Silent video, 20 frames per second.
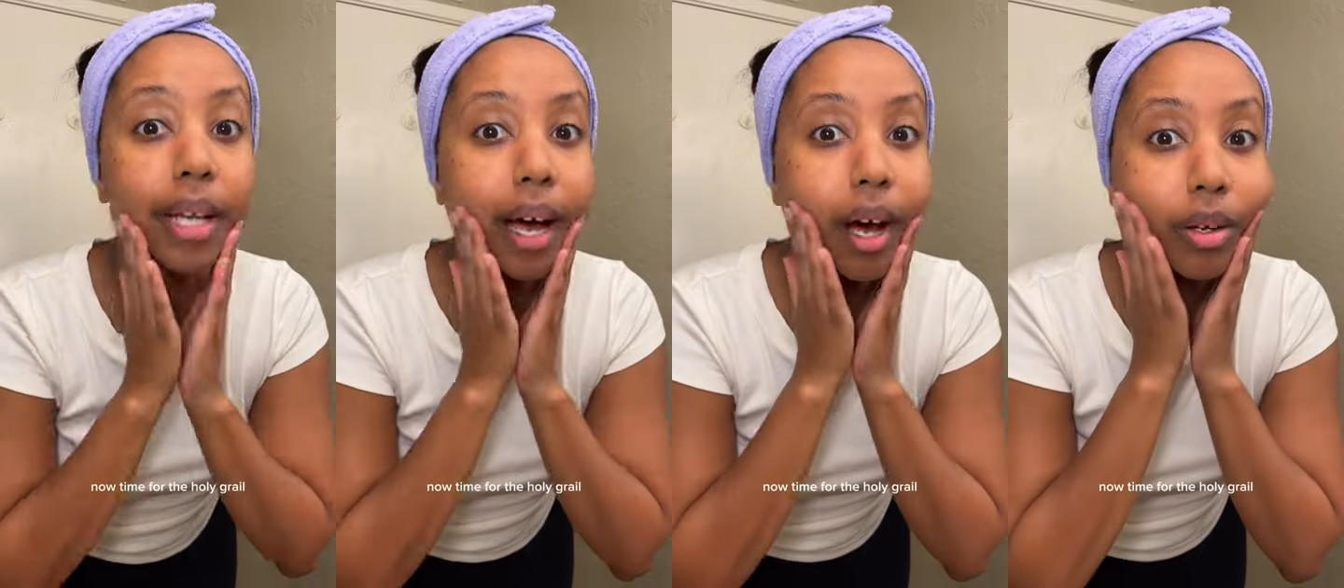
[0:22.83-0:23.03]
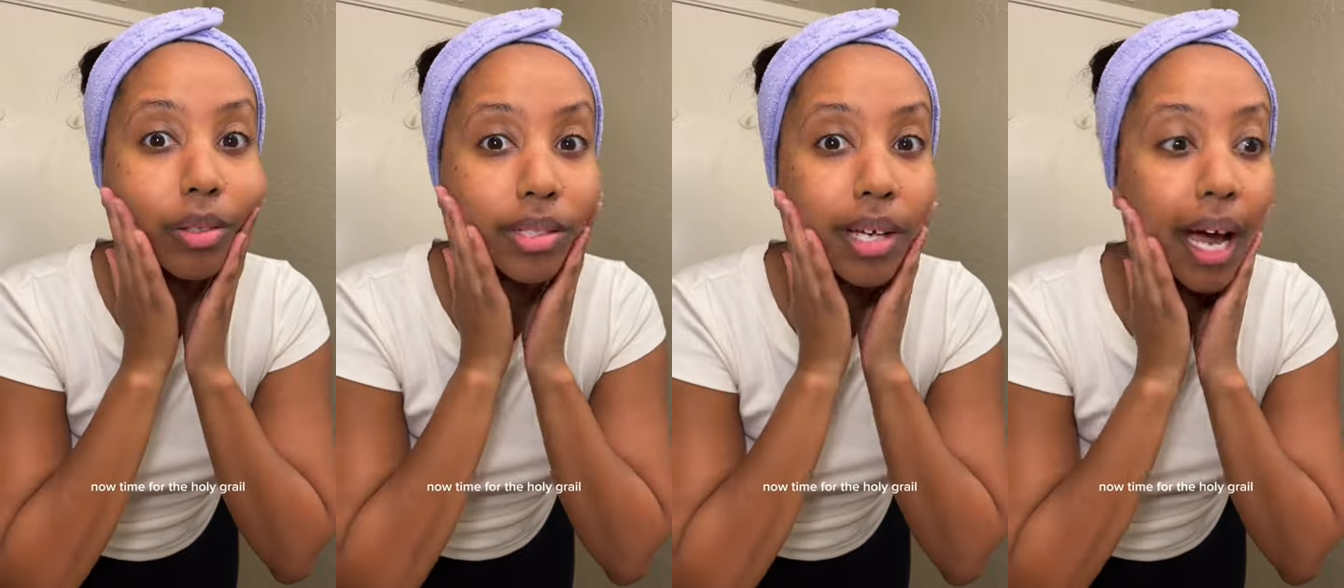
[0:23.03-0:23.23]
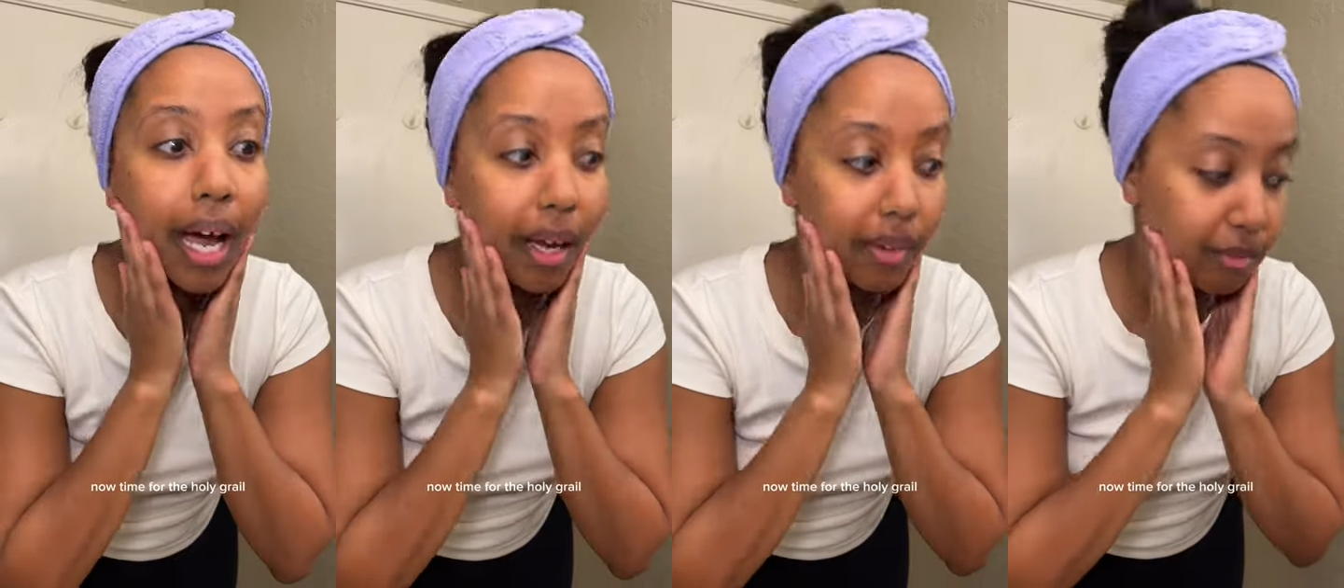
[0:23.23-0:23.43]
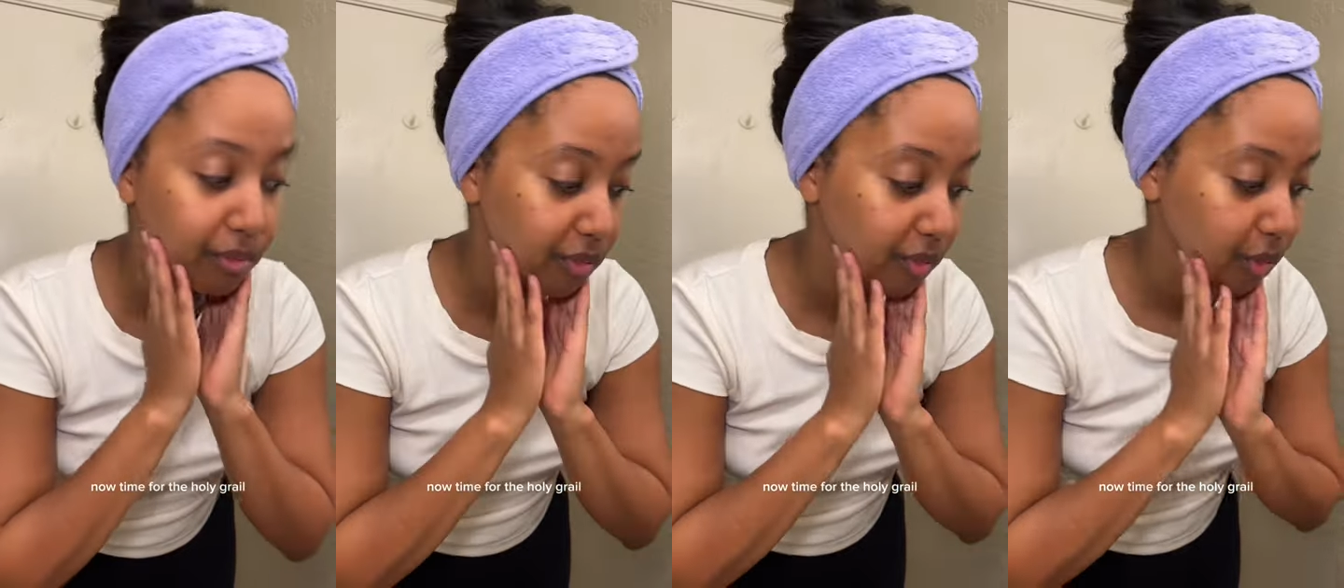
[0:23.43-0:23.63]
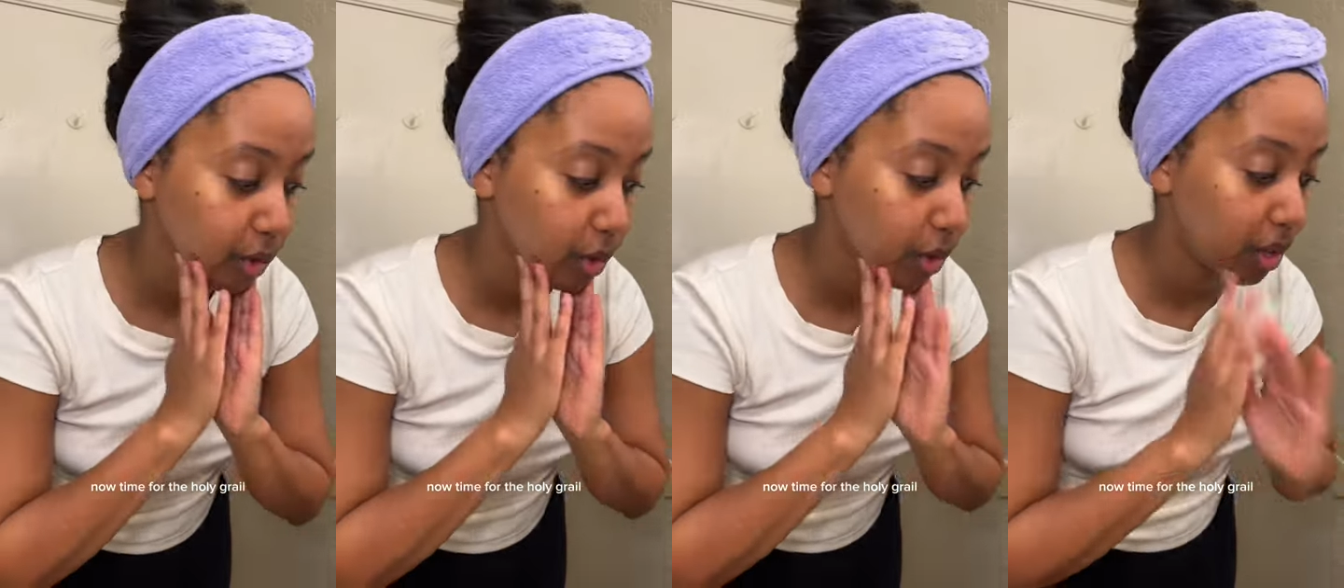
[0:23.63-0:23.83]
Now
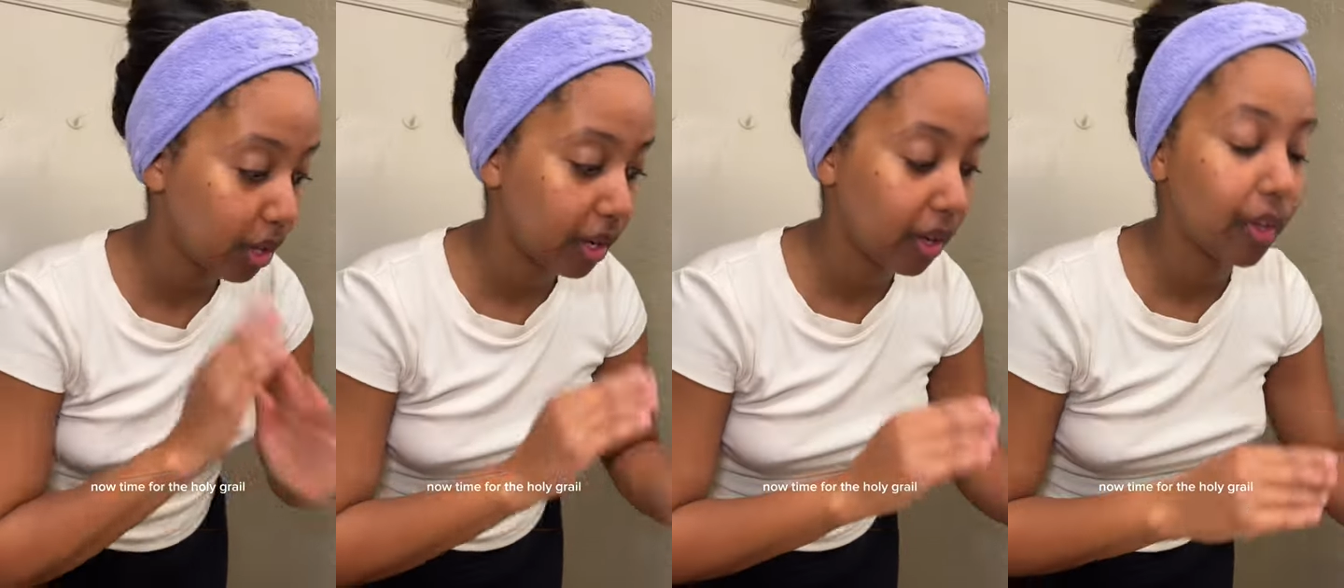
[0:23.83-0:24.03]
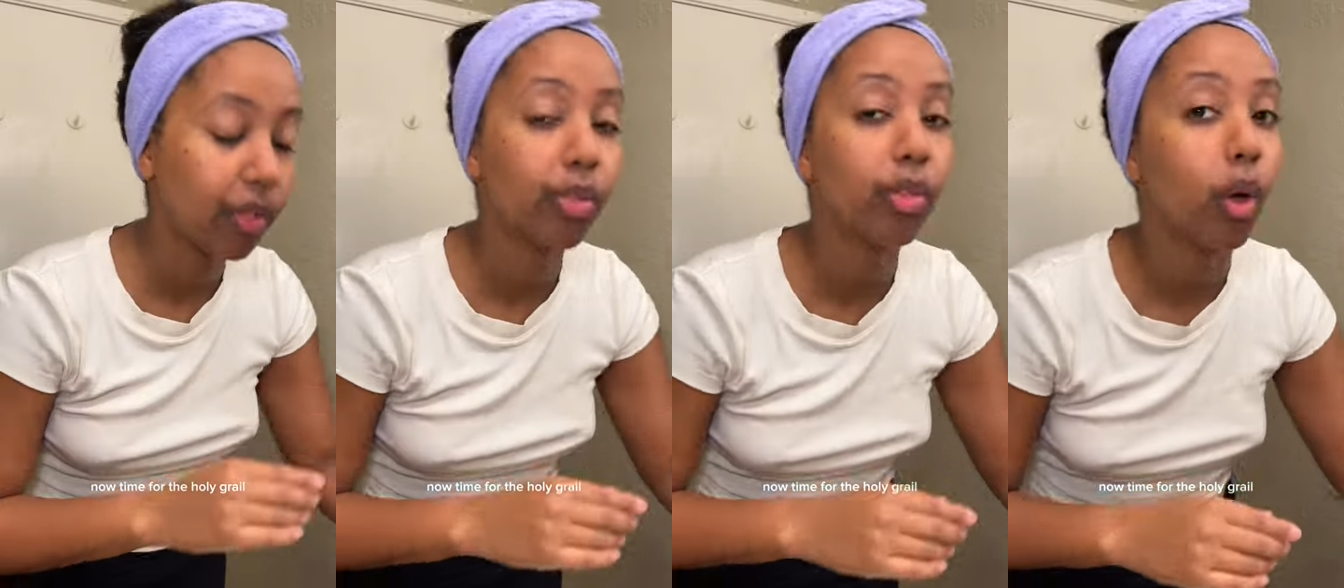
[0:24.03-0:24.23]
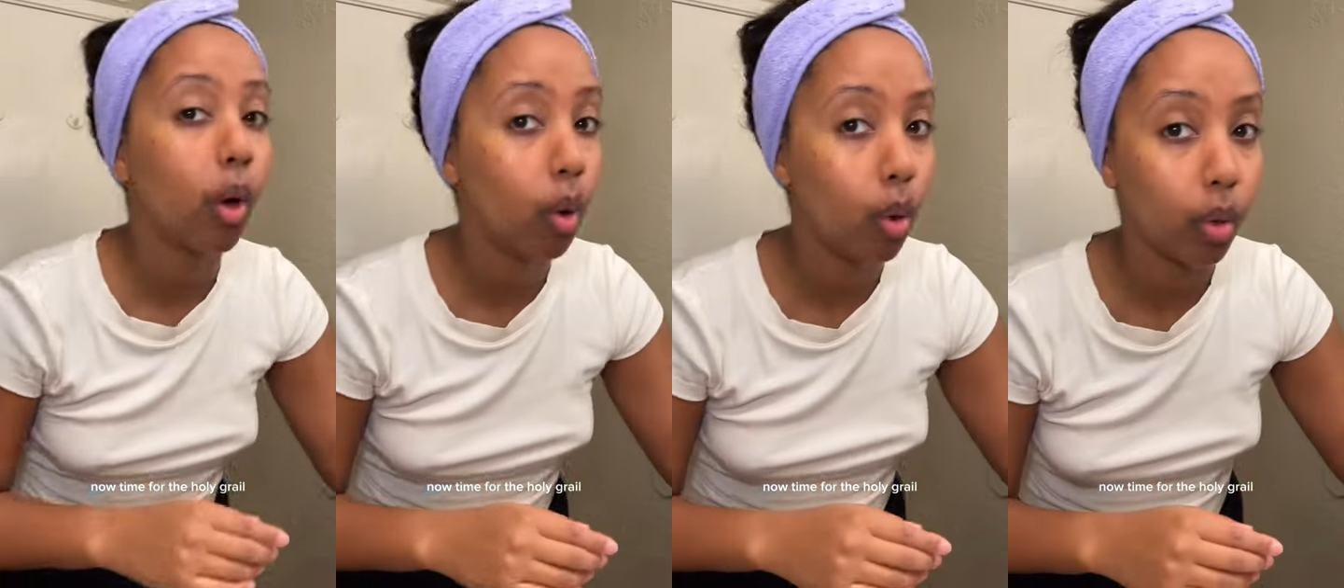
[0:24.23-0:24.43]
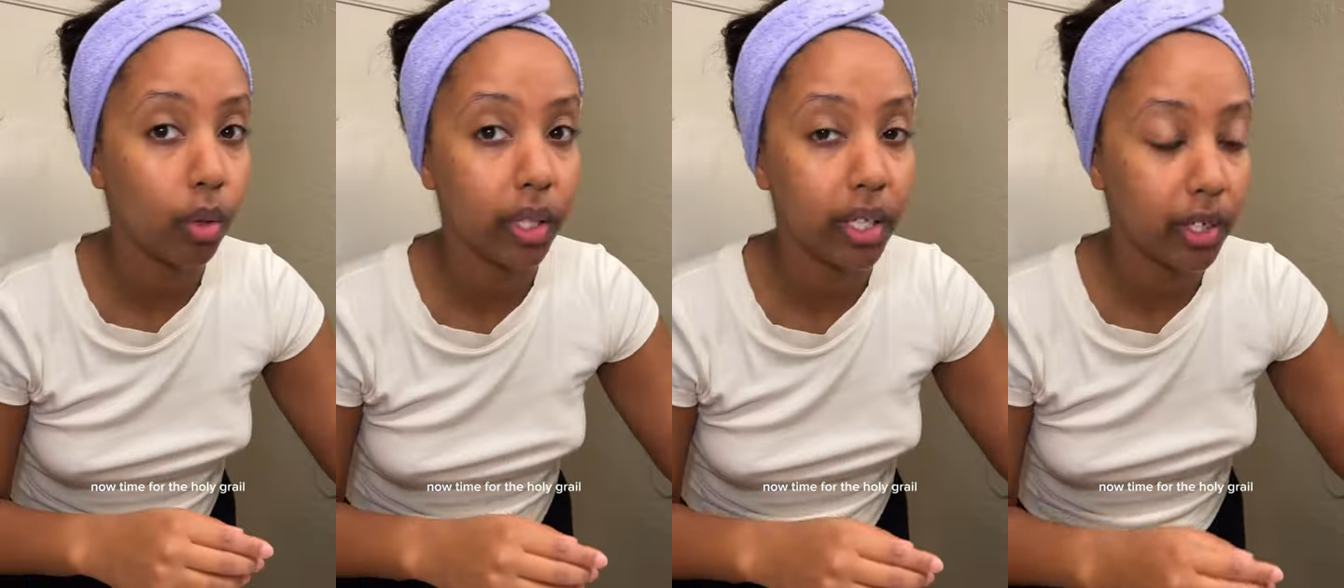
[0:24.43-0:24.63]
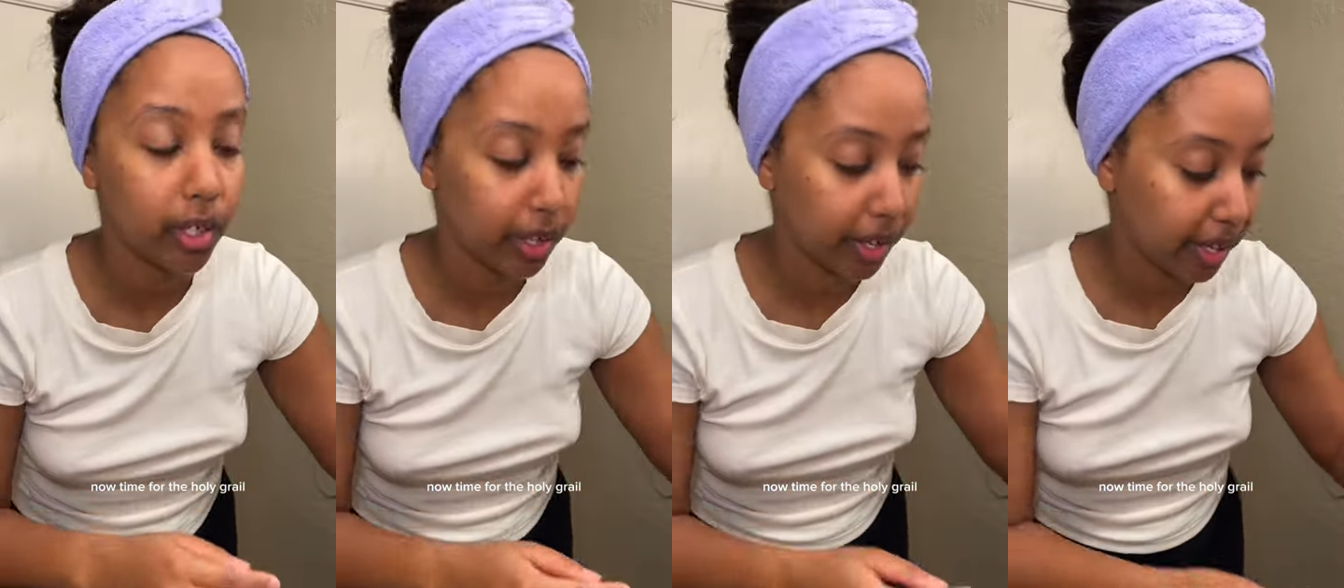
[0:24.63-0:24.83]
time for the
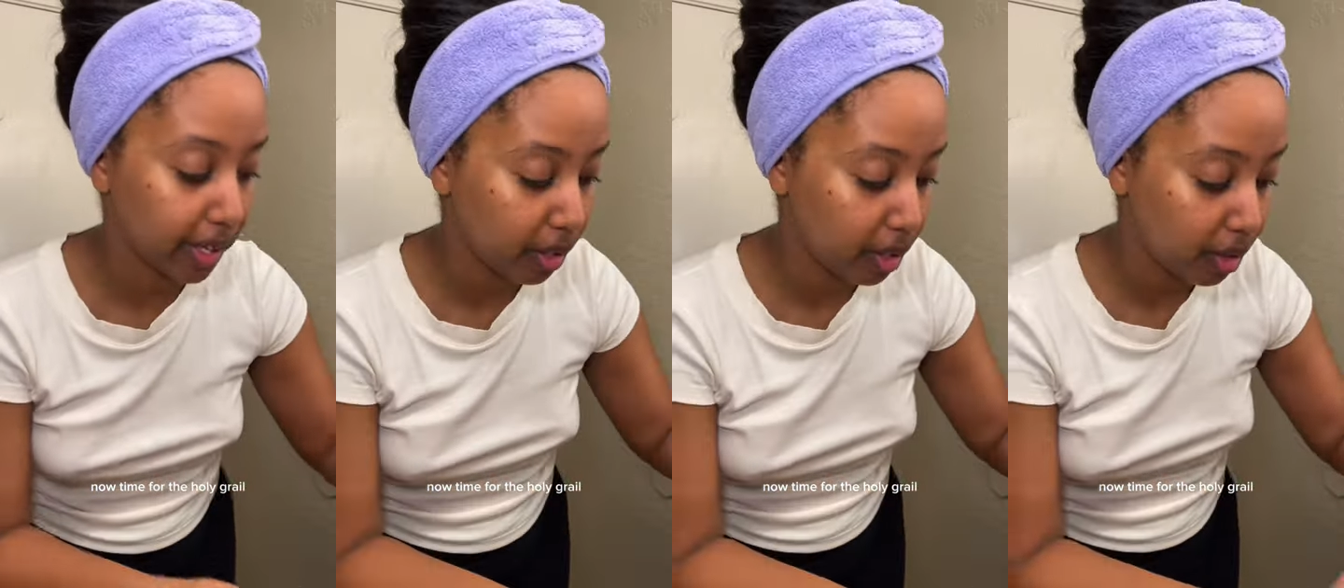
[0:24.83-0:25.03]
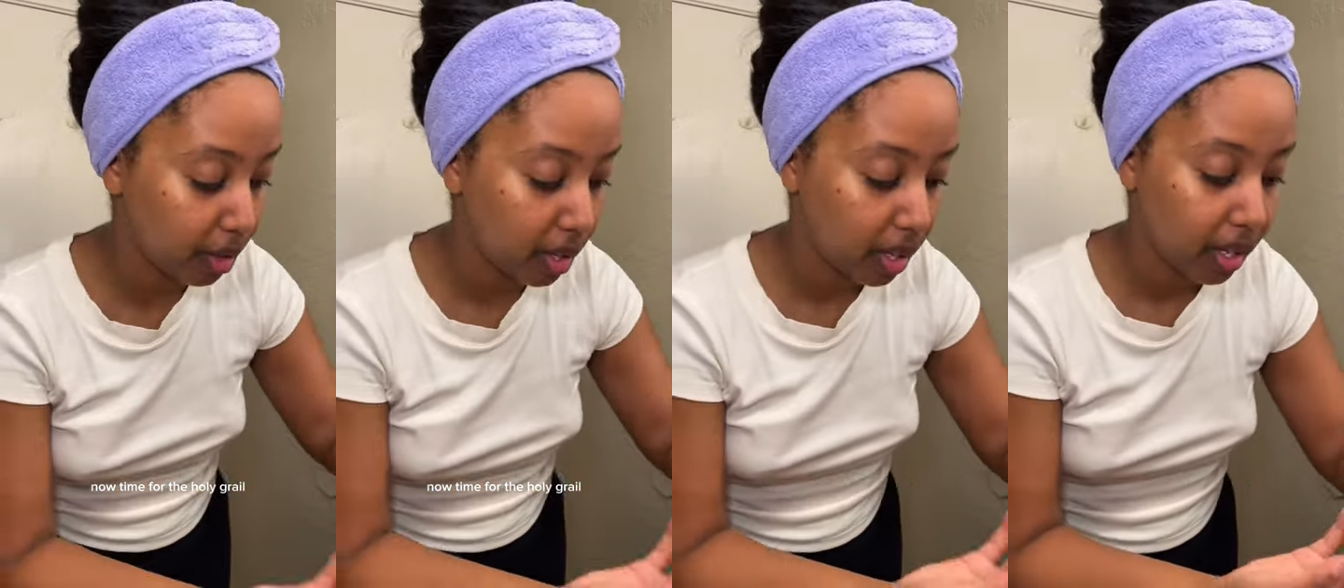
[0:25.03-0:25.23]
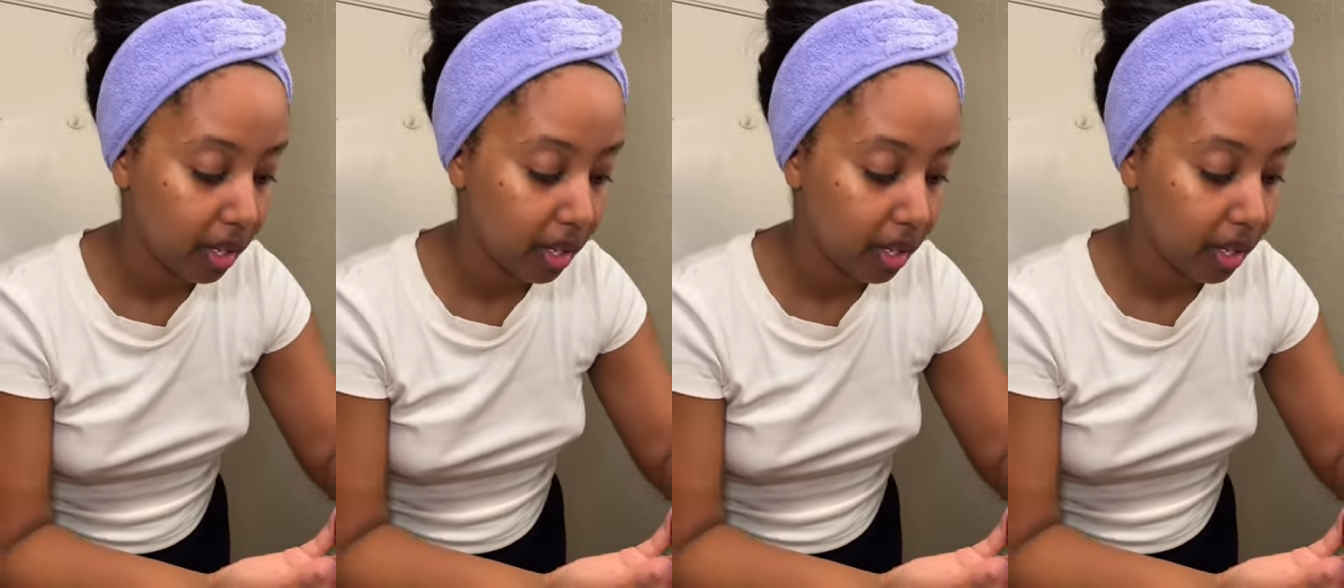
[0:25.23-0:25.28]
holy grail,